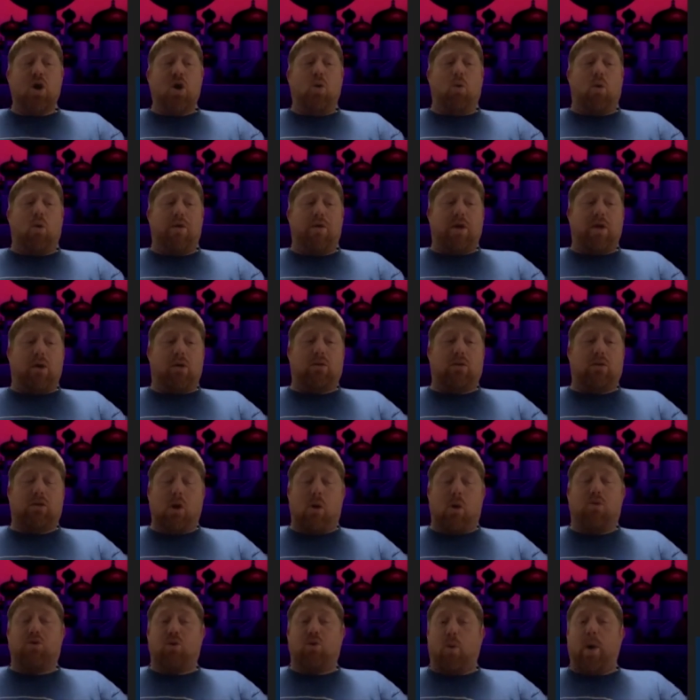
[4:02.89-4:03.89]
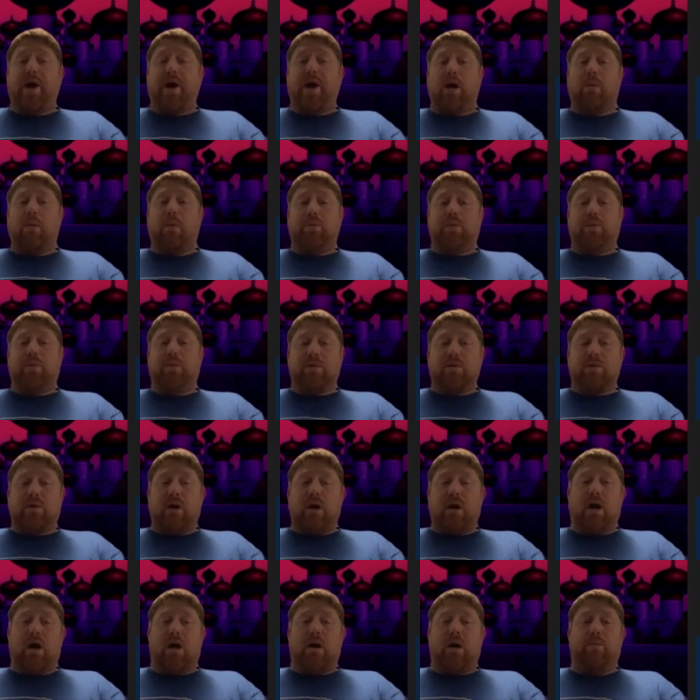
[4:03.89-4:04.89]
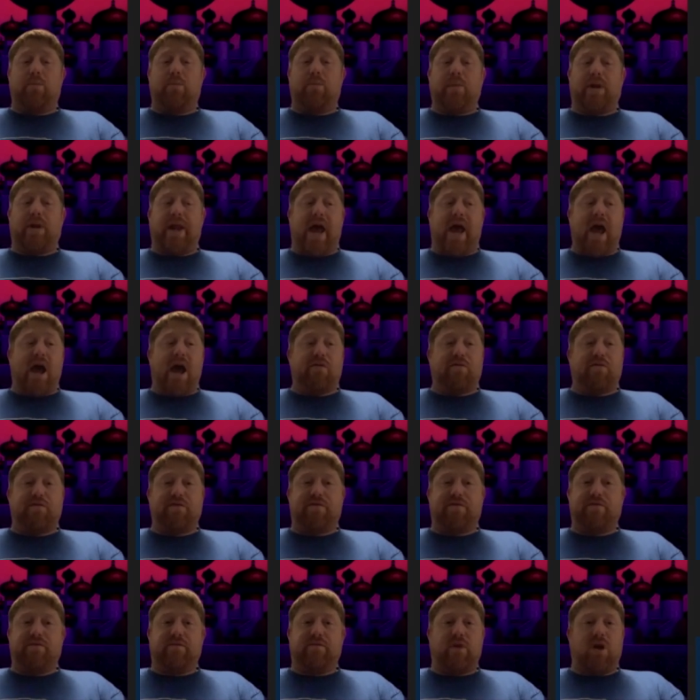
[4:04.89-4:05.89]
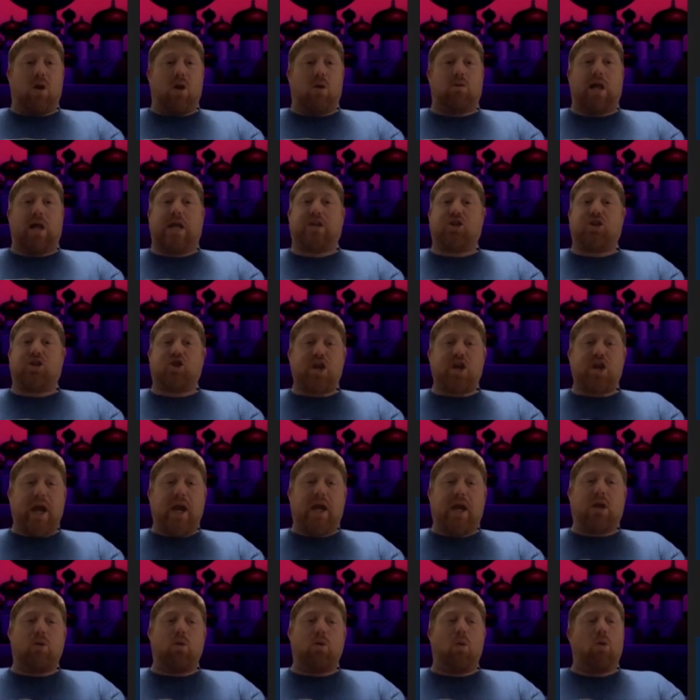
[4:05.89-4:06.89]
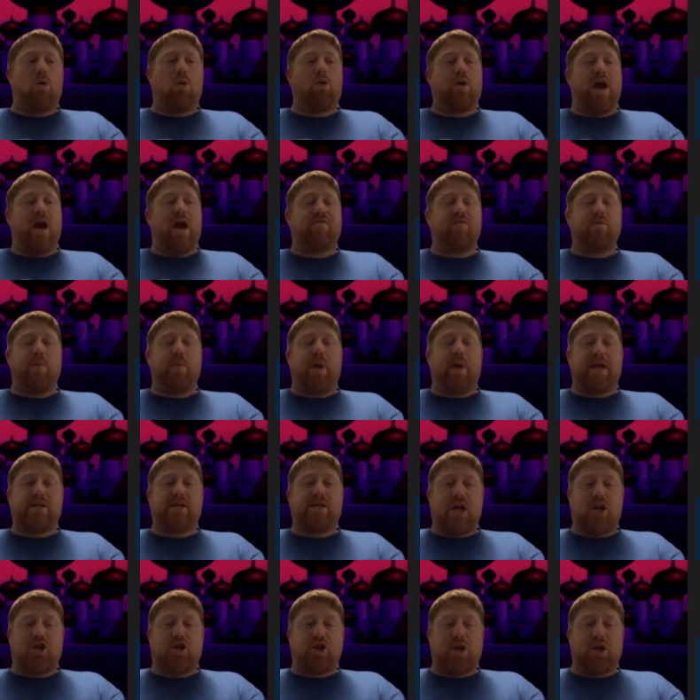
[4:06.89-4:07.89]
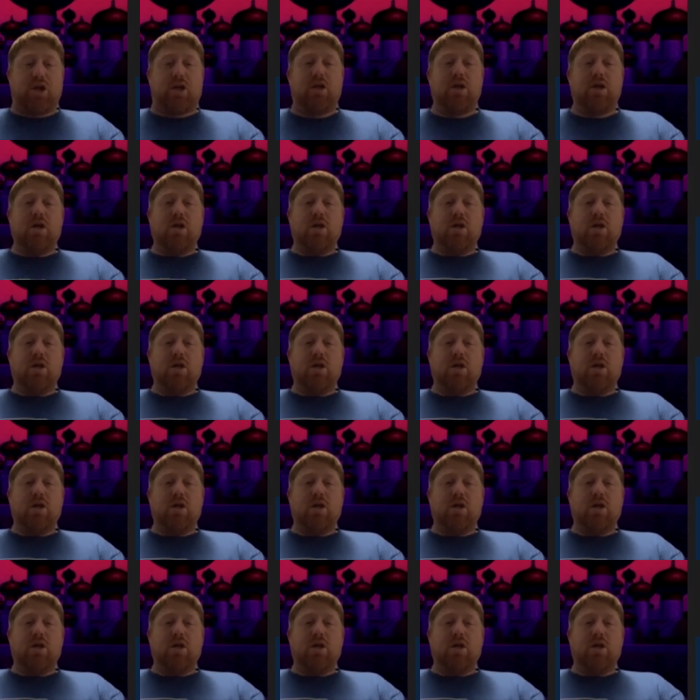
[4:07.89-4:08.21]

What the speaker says: where they'll load the weight up and have, you know, lots of chain or heavy band tension,